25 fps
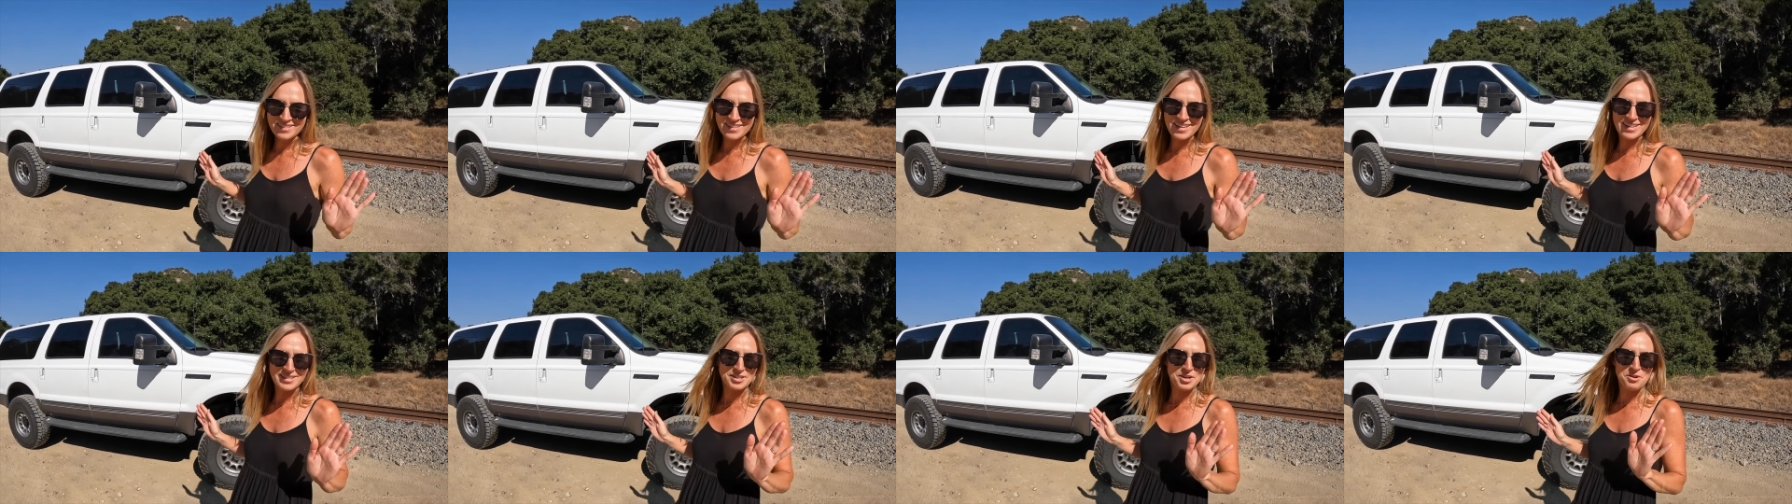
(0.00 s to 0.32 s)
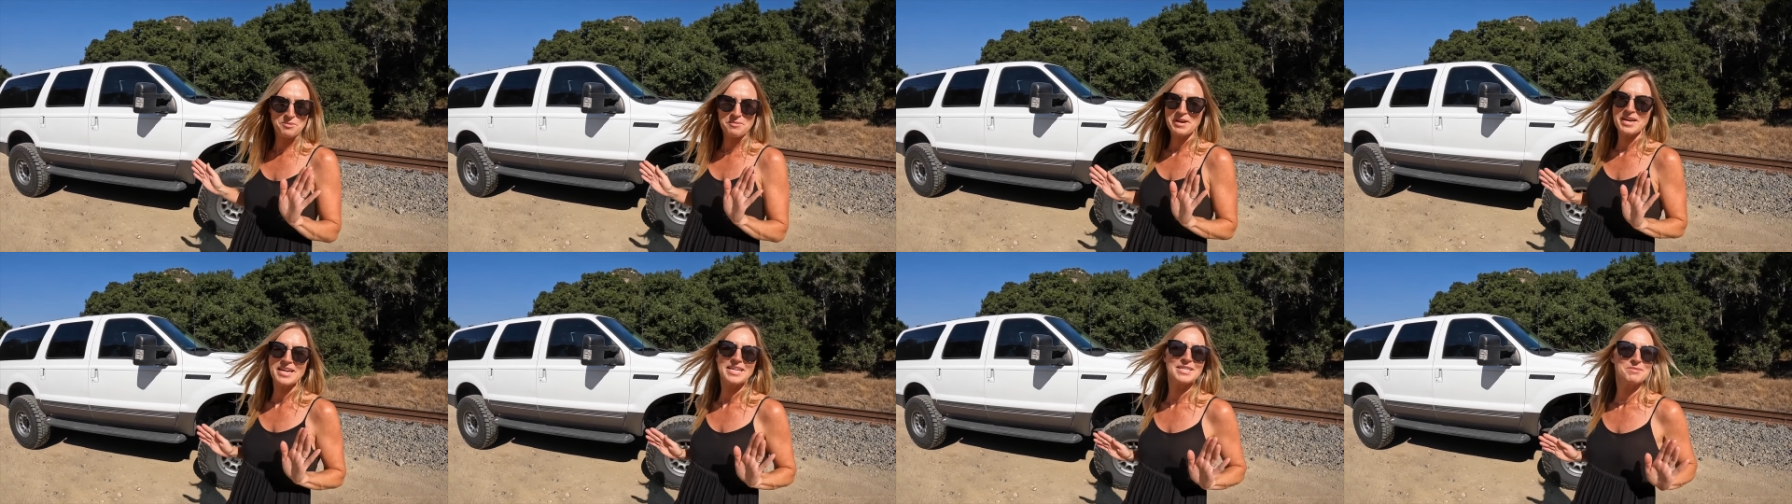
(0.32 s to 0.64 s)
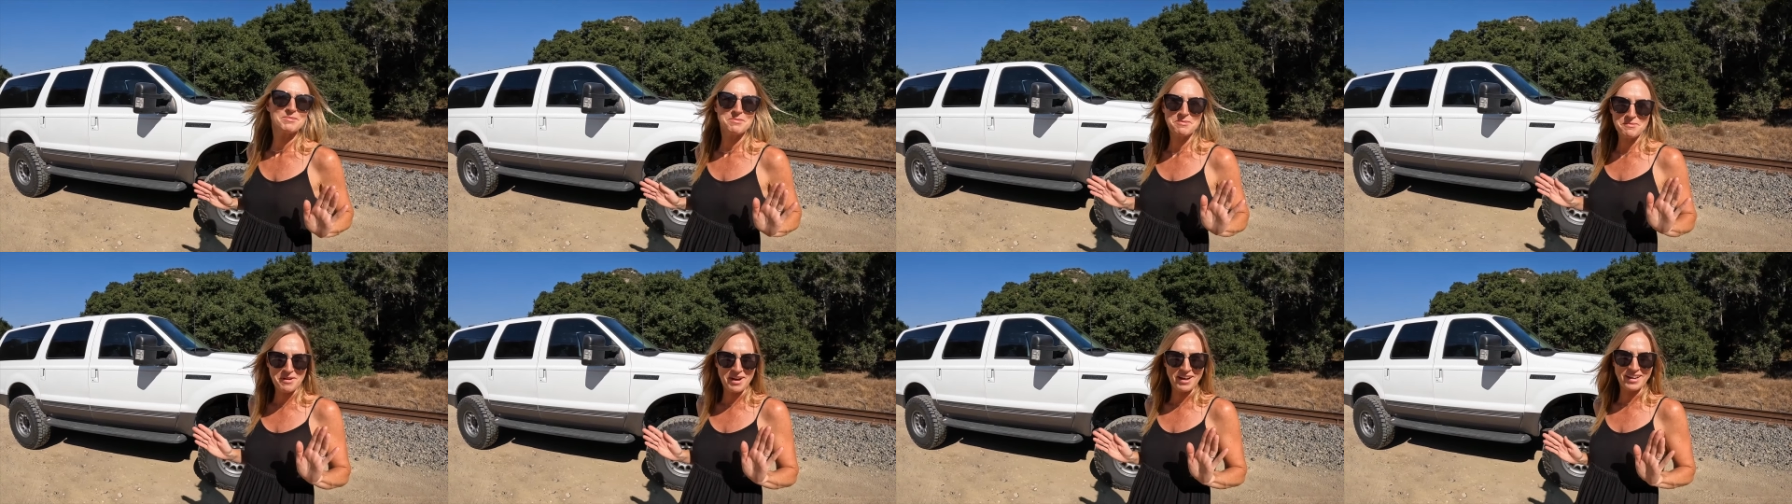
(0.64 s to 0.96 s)
that's all my
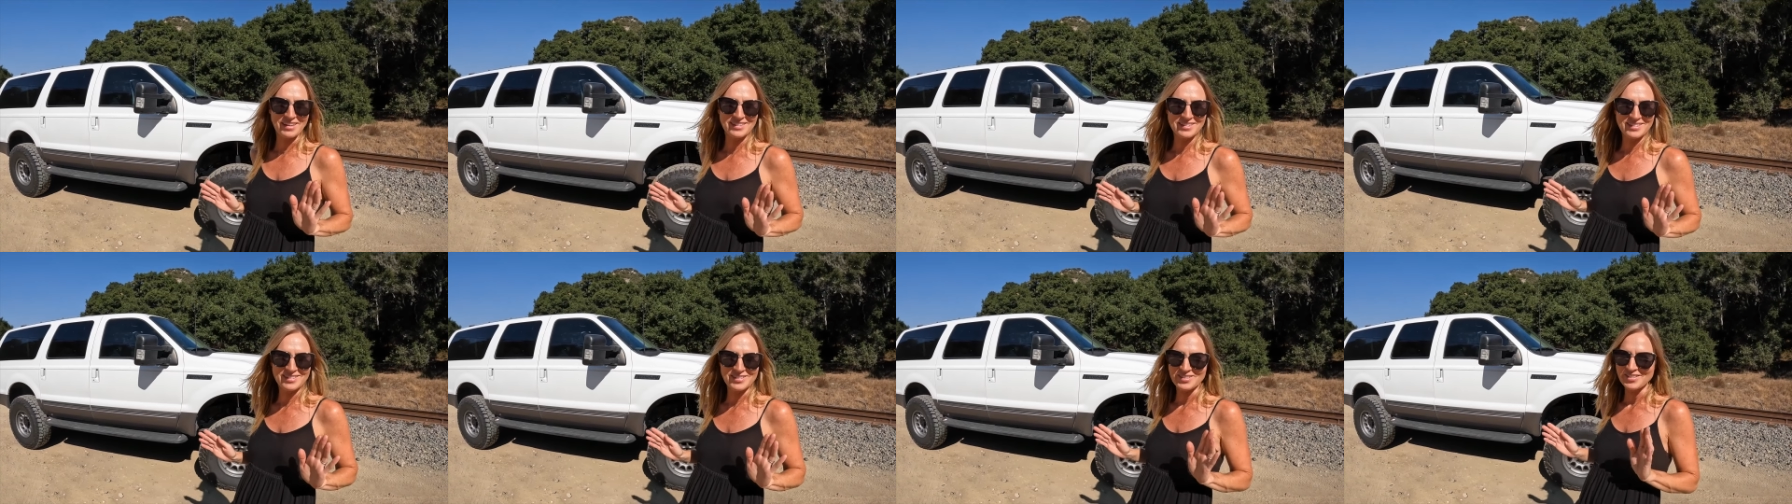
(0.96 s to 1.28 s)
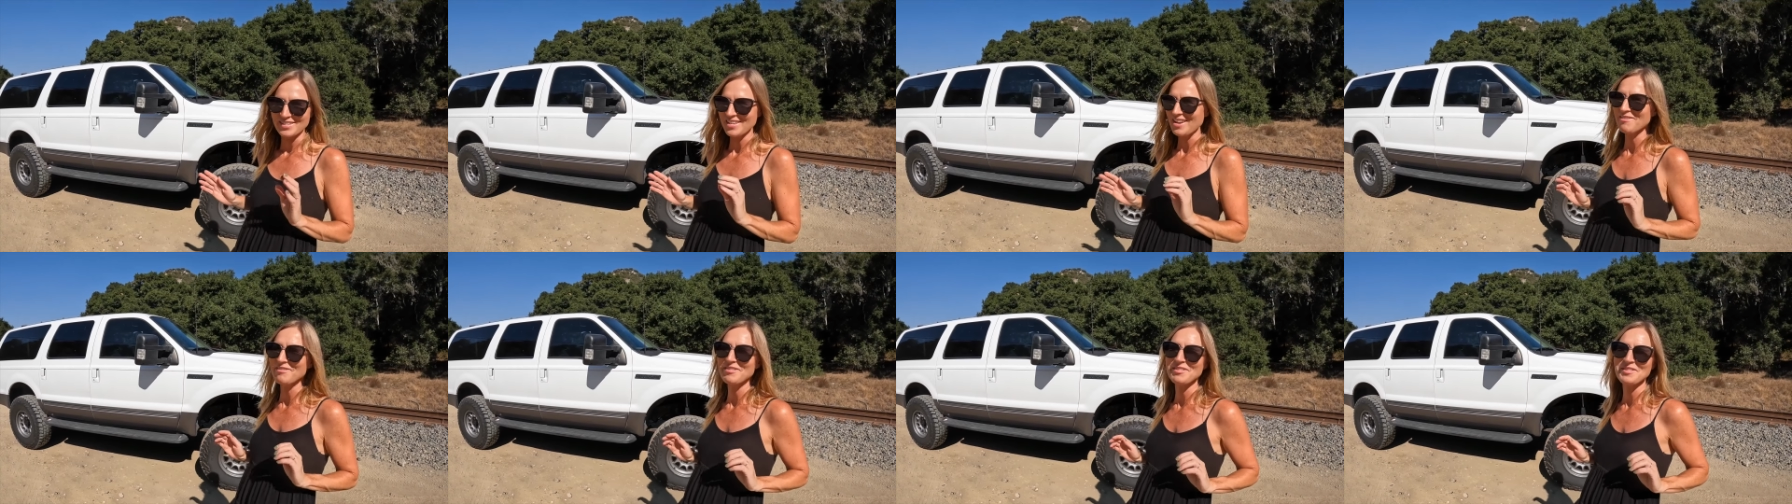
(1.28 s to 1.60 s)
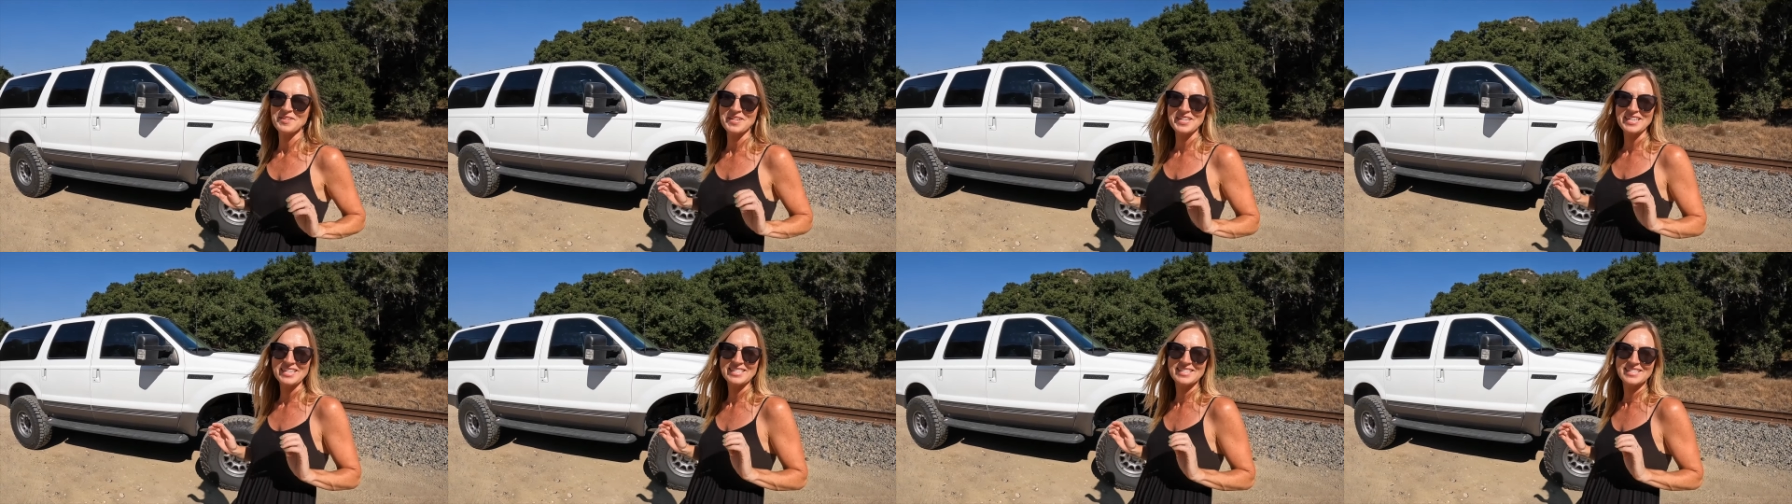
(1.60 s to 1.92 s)
husband wants, or
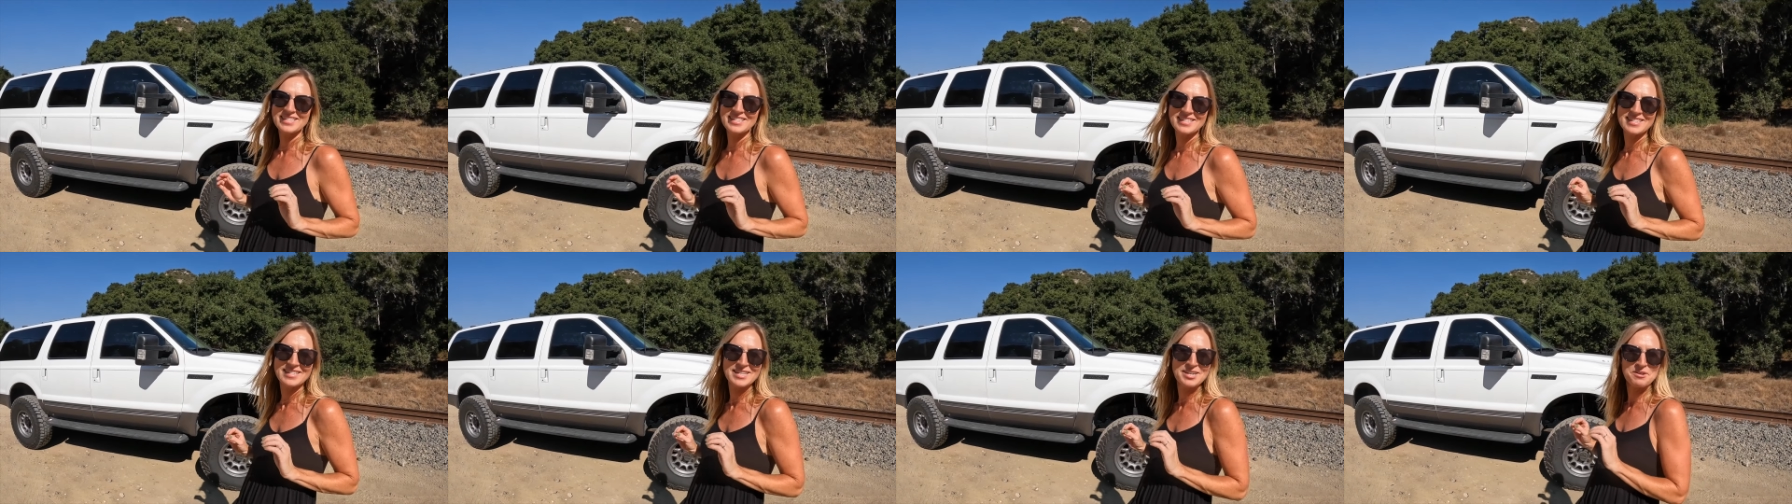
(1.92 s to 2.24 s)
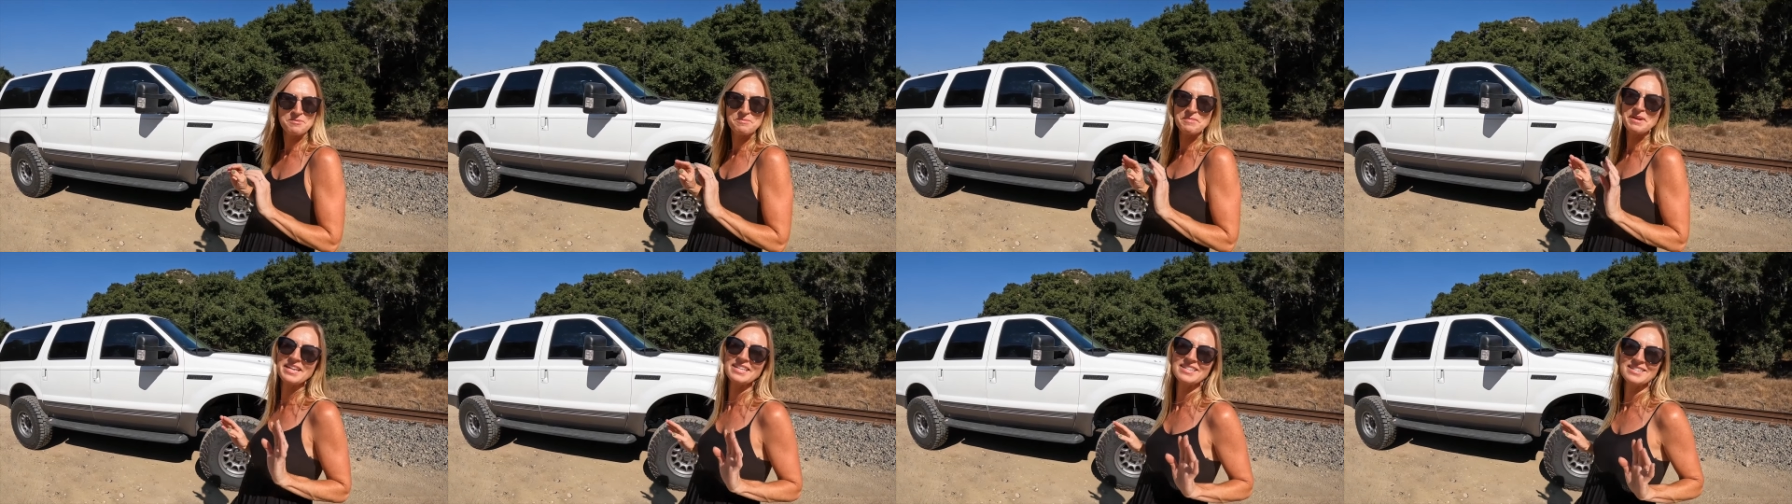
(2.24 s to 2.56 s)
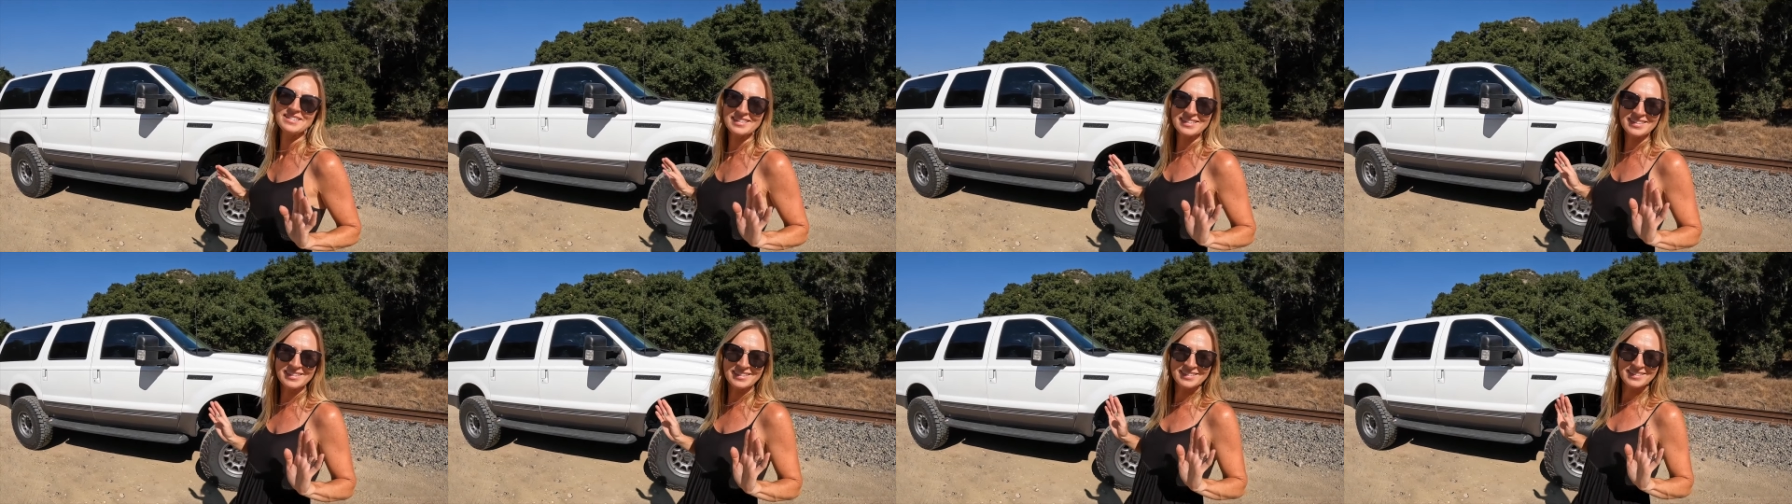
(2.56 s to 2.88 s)
7.3s, because they're amazing.